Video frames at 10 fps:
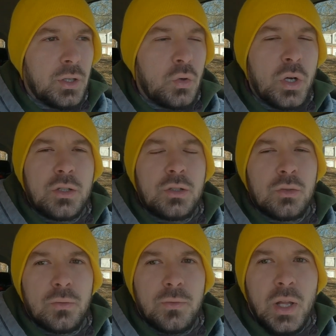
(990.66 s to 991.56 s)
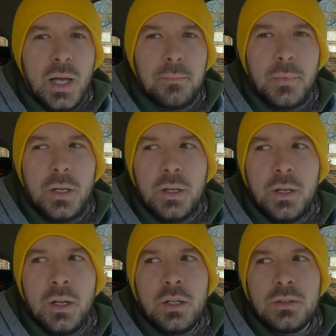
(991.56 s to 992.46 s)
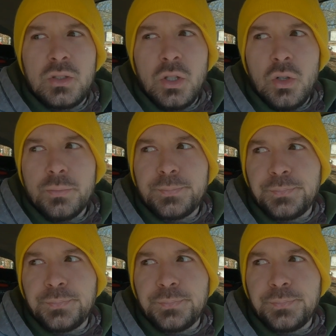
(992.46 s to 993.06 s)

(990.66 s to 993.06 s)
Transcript: quick shoot flap. So